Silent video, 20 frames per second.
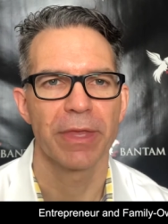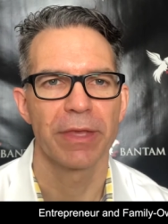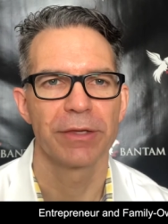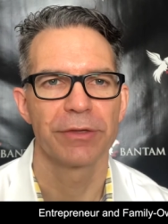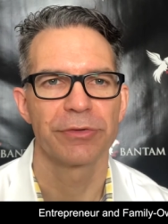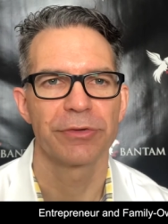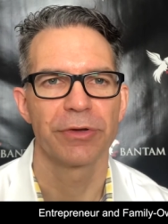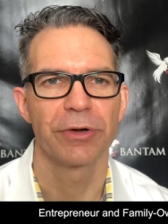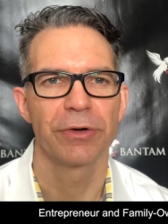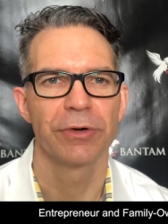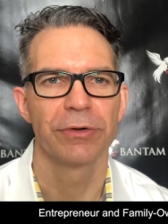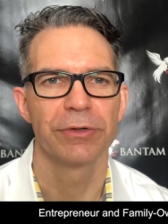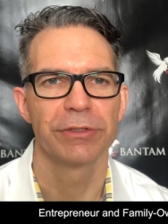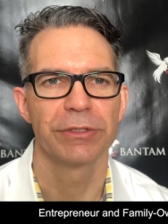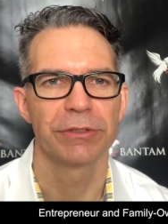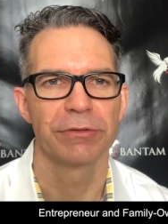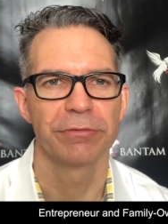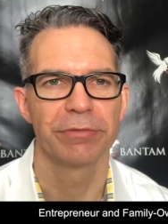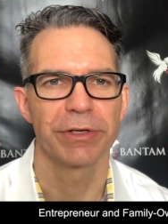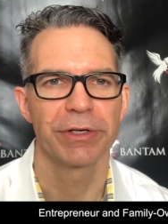So it's
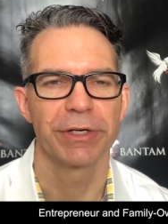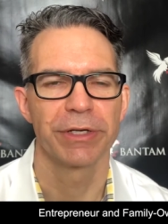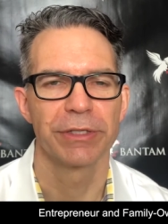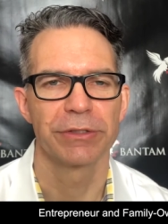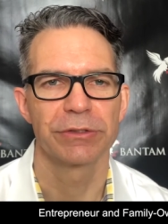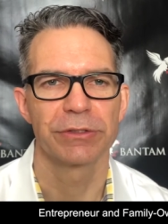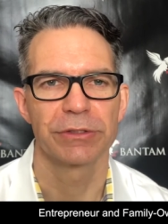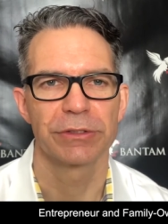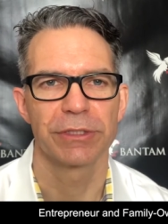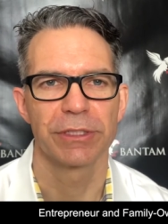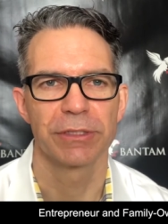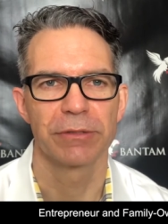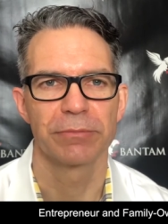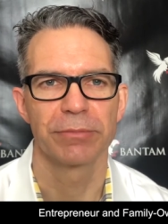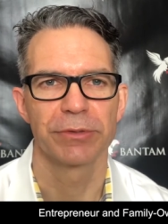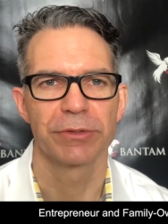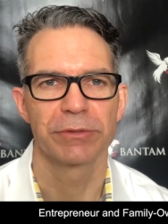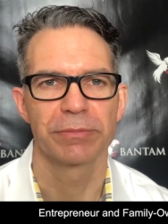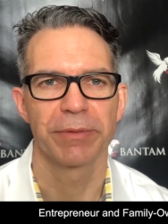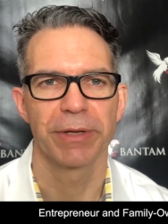a very interesting
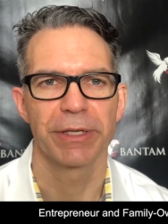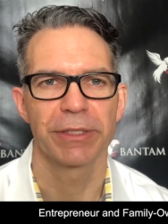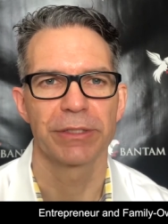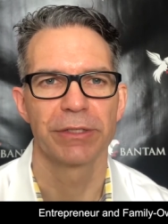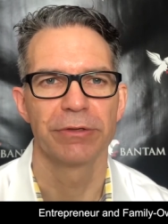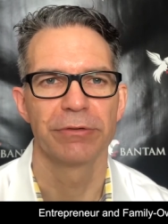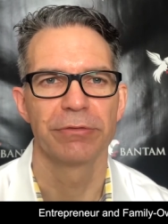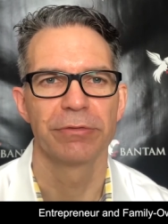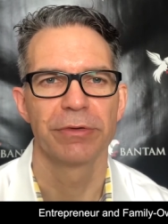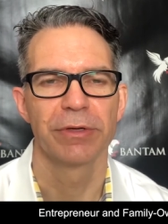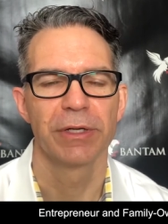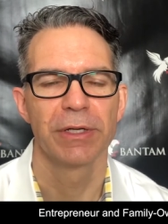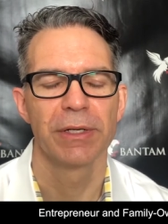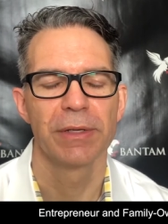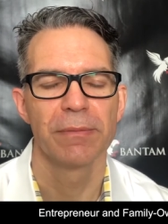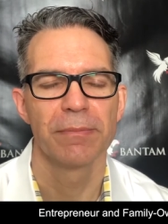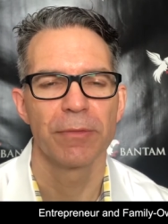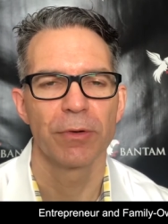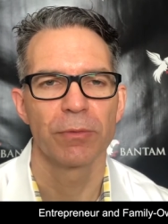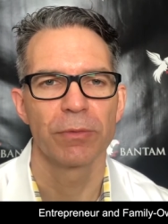perspective.
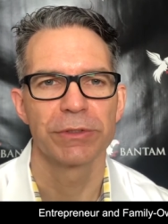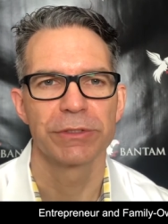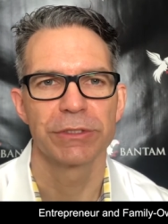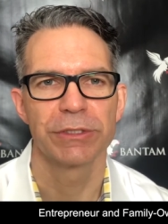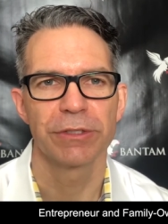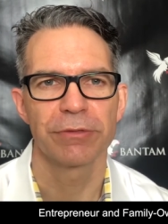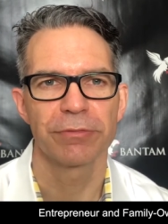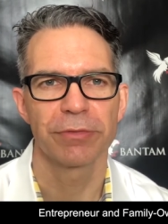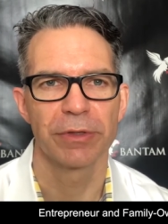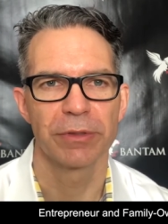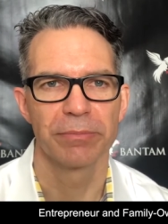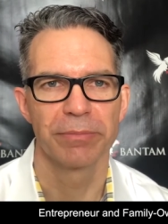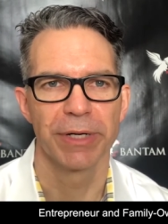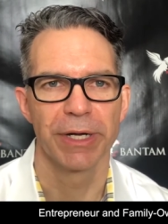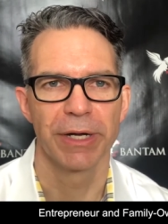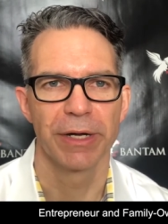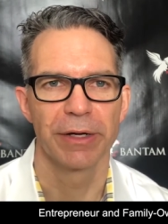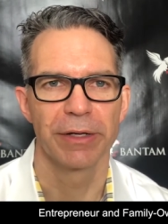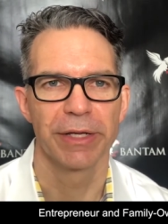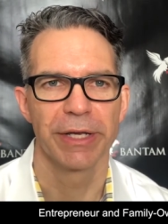What's different
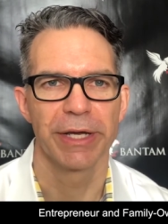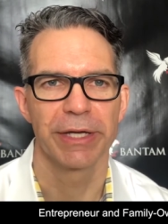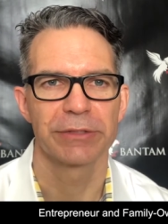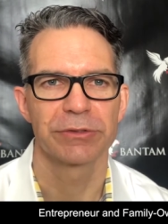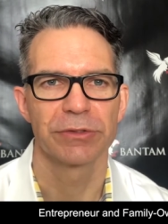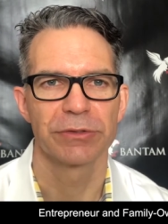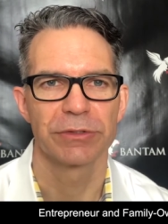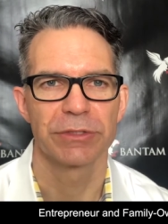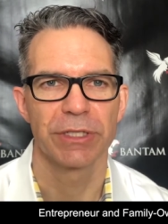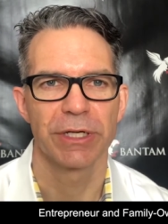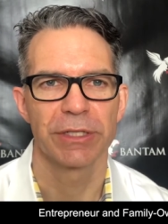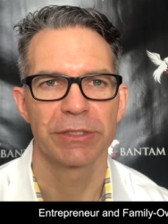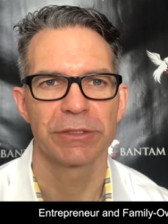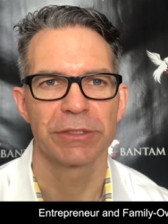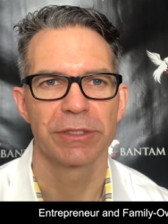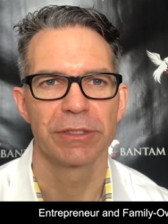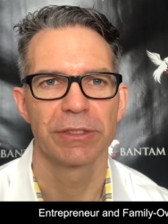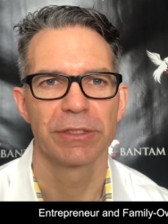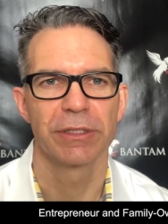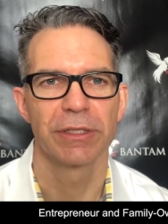about Axel
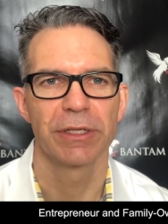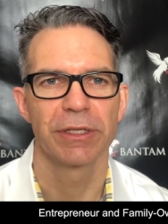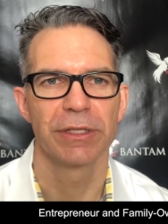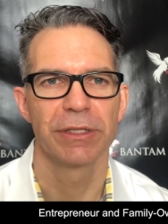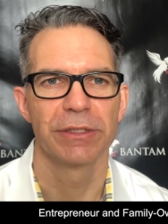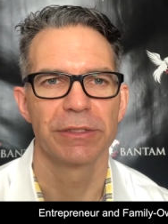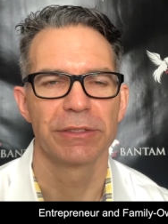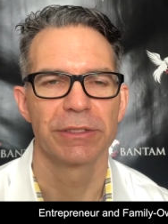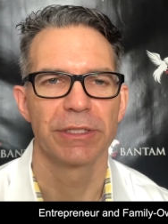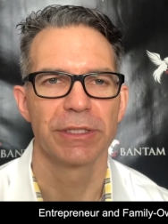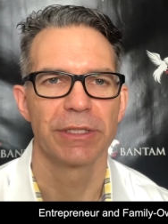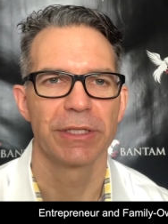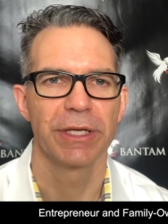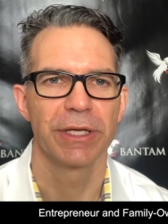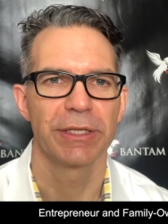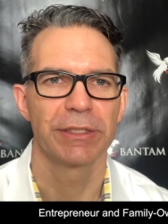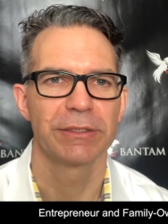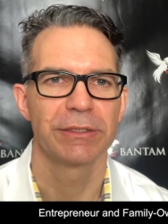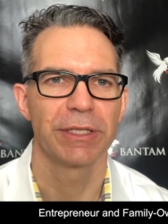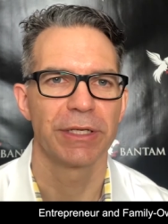Johnson is that
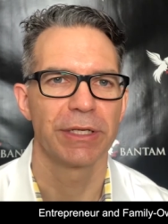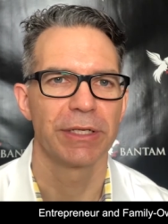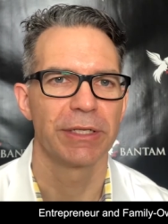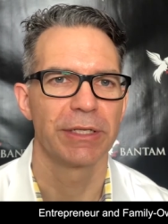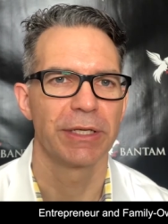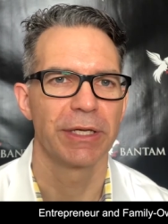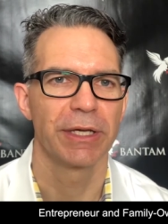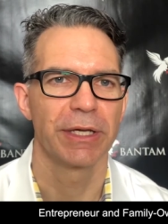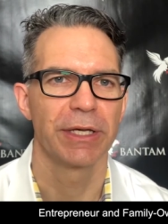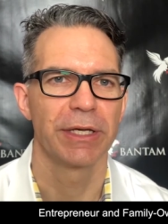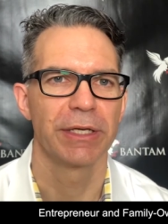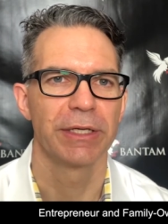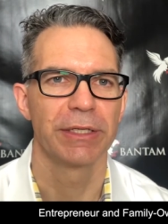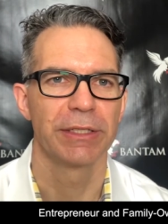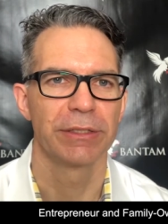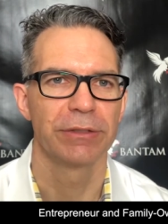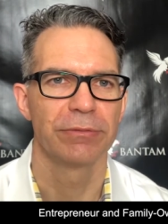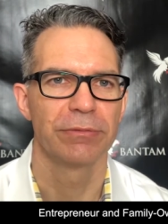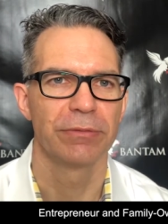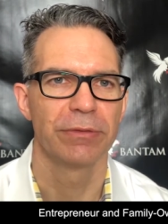they take
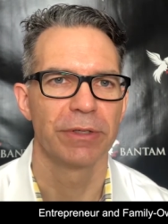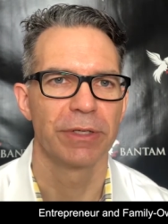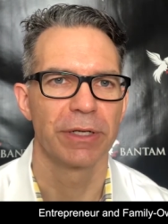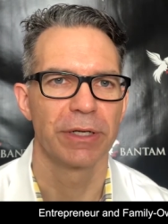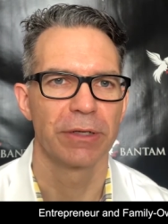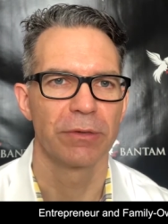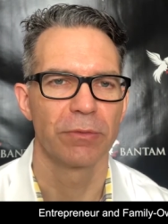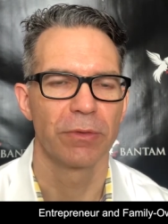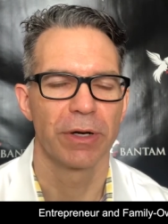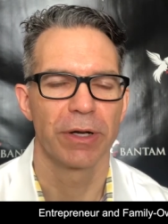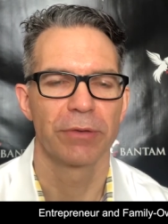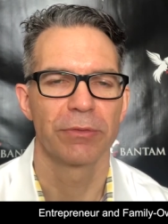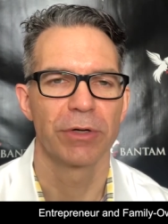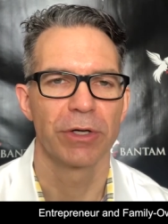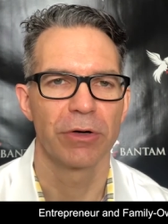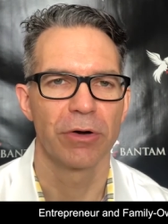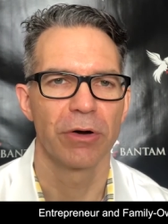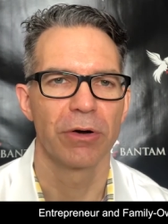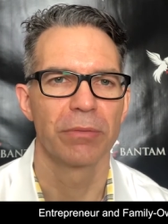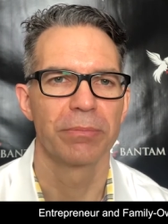a what I would
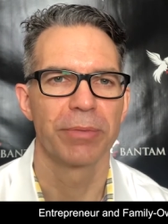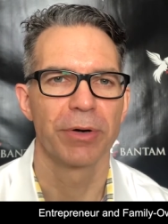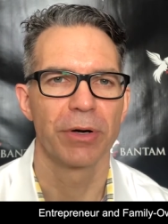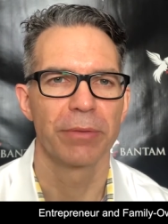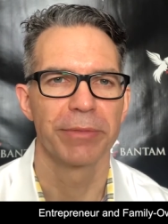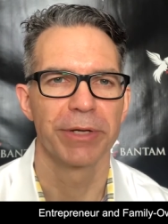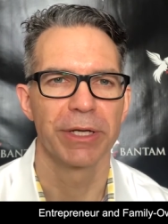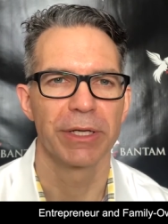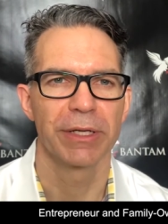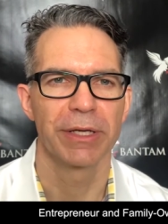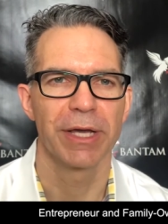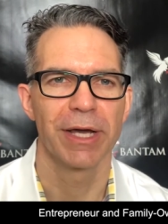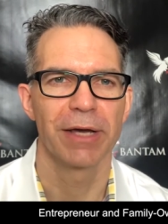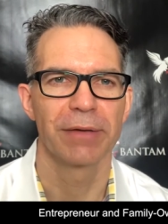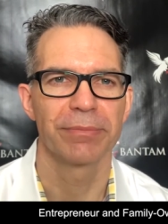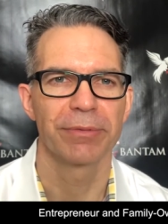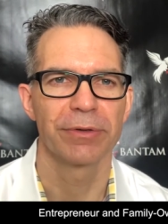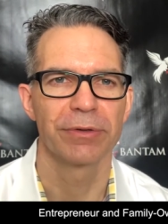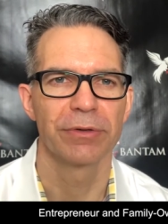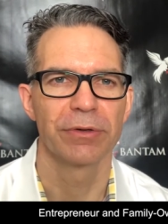call a permanent
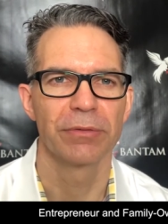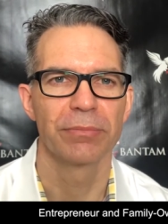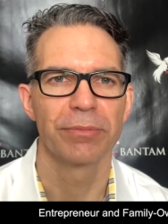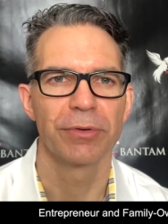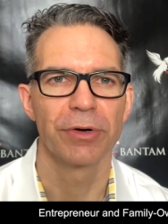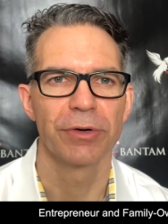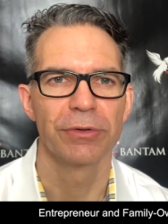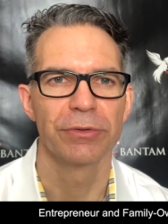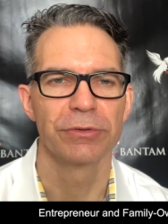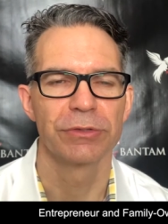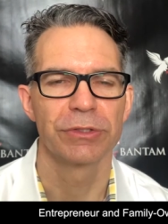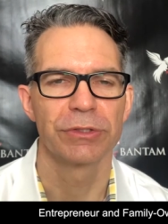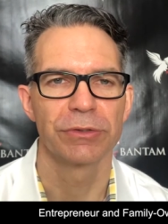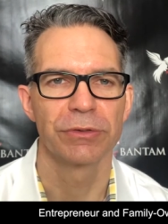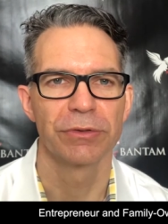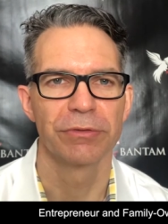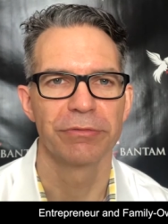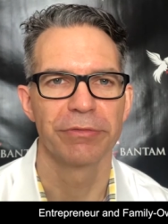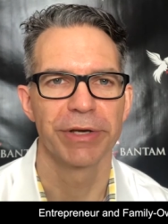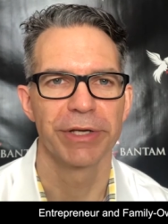capital approach
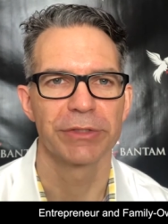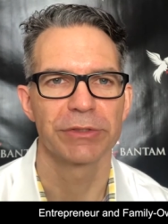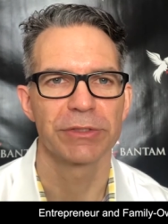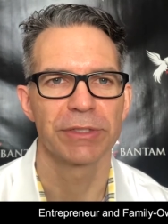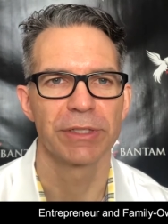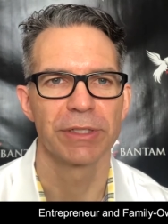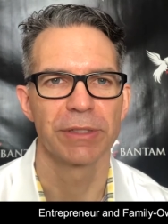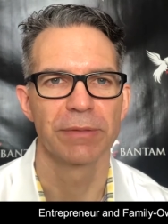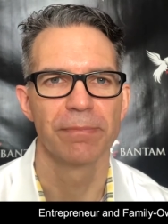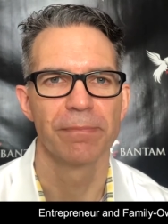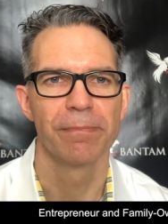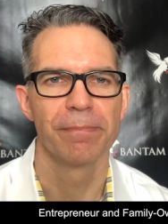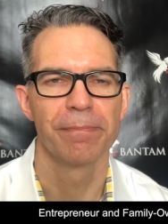to investing.